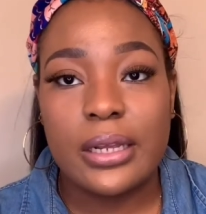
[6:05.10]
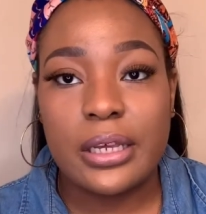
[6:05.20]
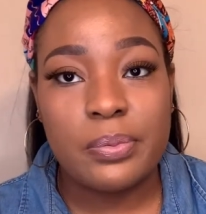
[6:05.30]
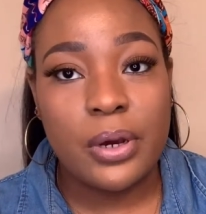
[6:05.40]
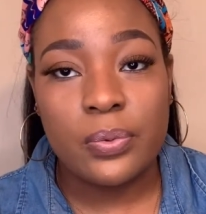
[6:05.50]

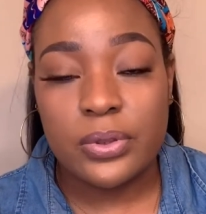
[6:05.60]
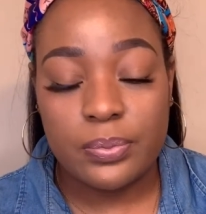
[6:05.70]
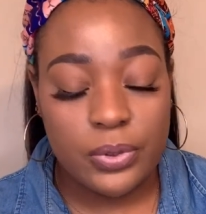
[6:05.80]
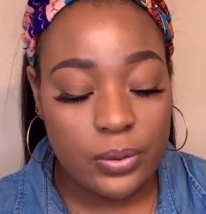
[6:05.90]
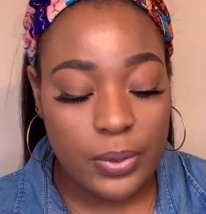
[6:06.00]
keep on with the
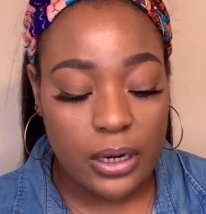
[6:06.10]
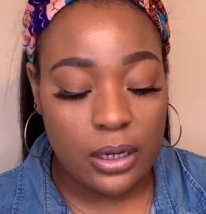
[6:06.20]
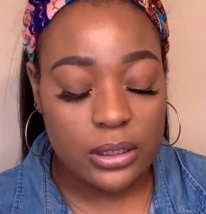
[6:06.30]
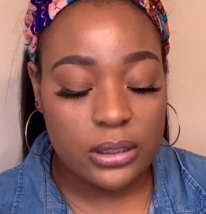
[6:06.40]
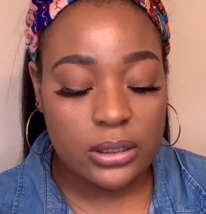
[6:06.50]
beauty
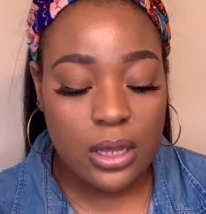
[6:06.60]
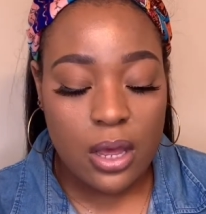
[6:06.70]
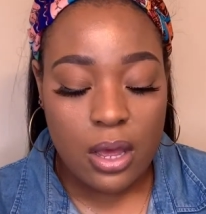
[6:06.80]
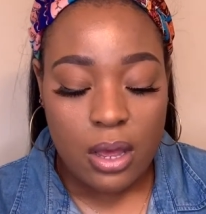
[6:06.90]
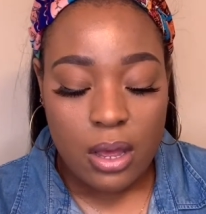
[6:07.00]
products.
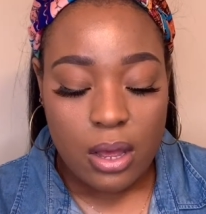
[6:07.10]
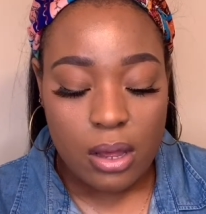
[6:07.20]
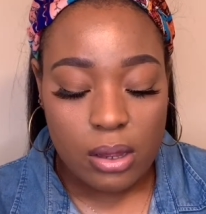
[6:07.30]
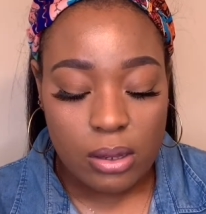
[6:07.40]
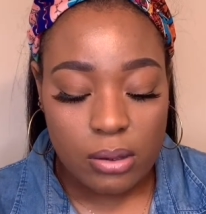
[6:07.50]

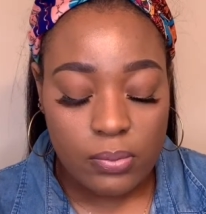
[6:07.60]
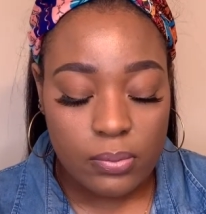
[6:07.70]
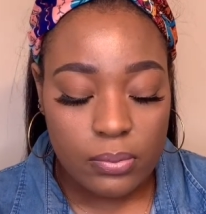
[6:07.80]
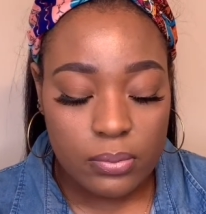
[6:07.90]
Um,